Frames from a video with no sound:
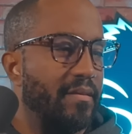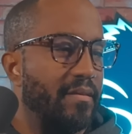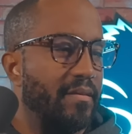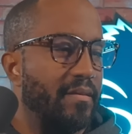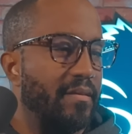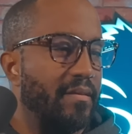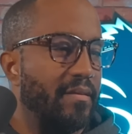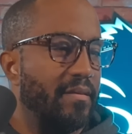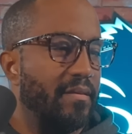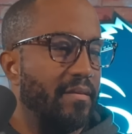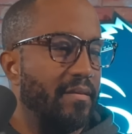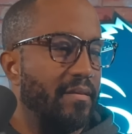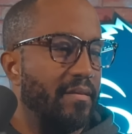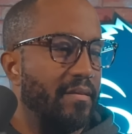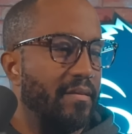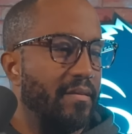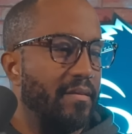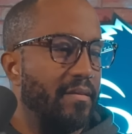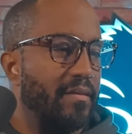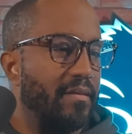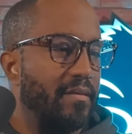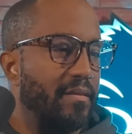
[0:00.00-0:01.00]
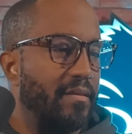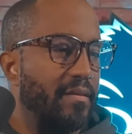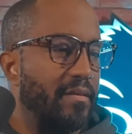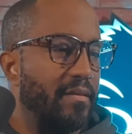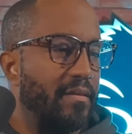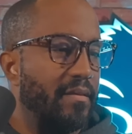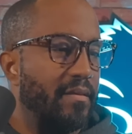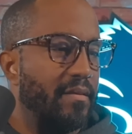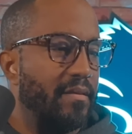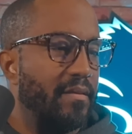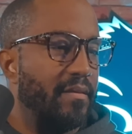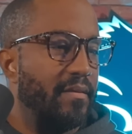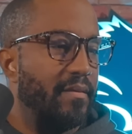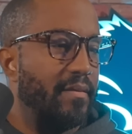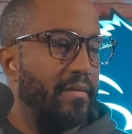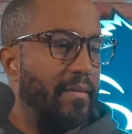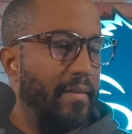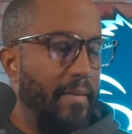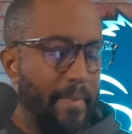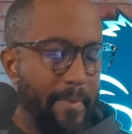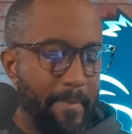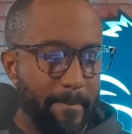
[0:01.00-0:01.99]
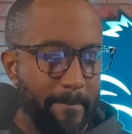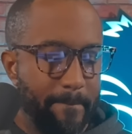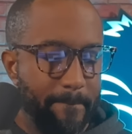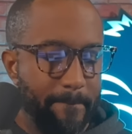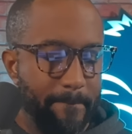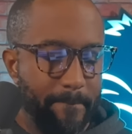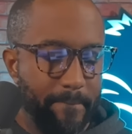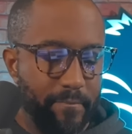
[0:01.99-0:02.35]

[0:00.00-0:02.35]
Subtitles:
Nothing is said.